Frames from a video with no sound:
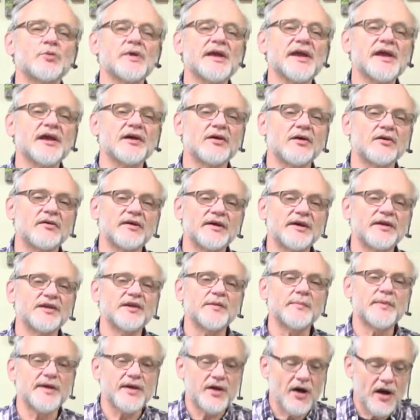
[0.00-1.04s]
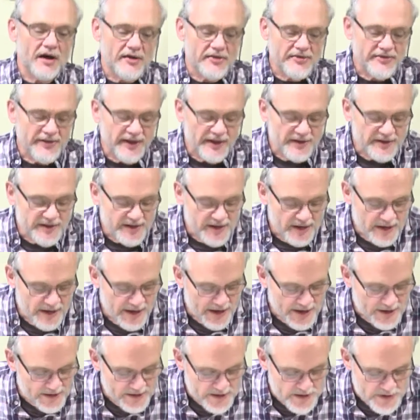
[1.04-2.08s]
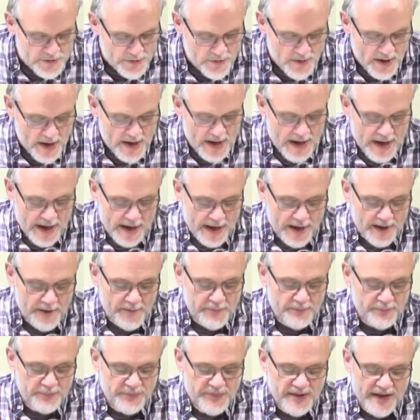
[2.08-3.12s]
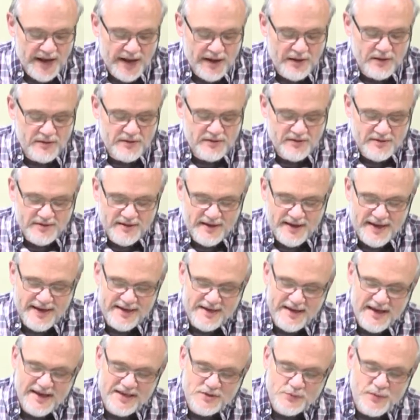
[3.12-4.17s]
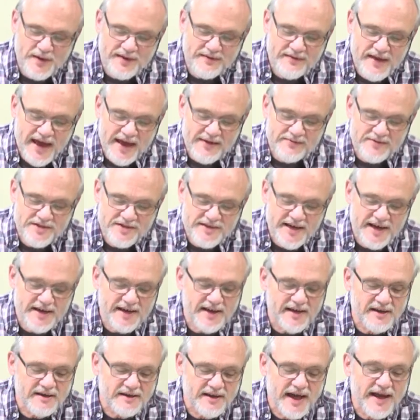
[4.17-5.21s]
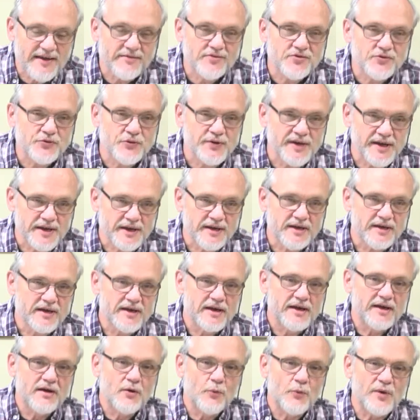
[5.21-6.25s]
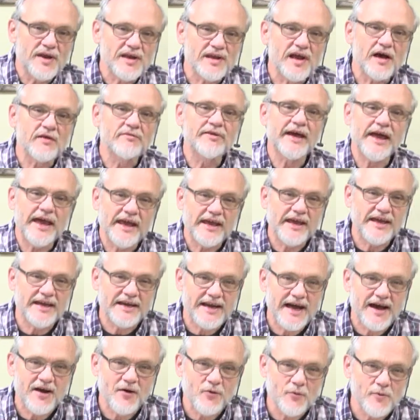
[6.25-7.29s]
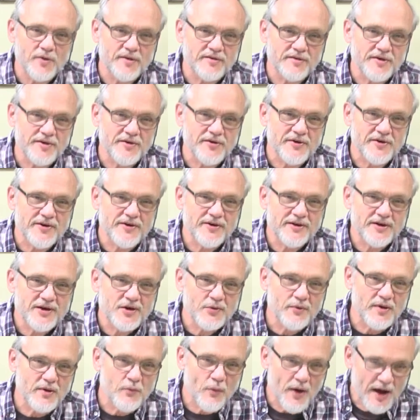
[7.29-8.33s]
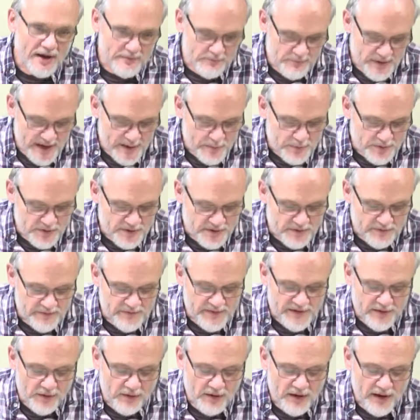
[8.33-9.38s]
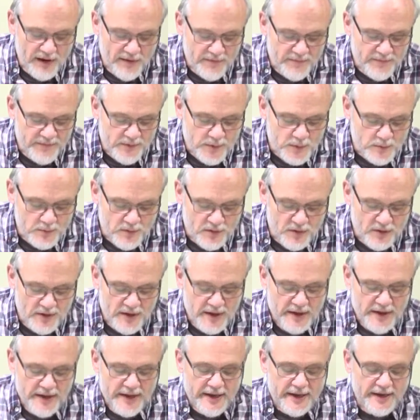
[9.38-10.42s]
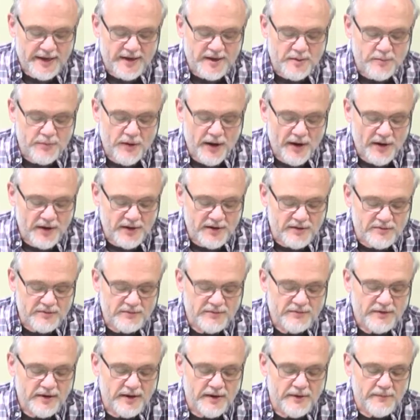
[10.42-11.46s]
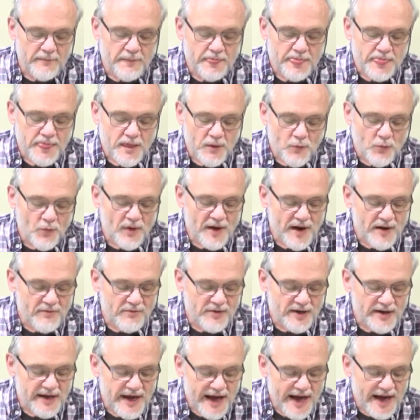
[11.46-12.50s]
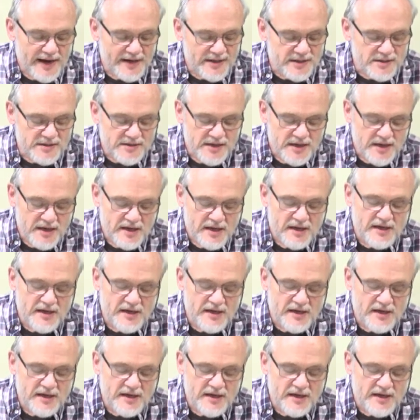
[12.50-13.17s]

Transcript: real and to be authentic and to, um, uh, as we have said at Life Tree, we love hanging out with you. We want people to feel comfortable in a part of uh, whatever God is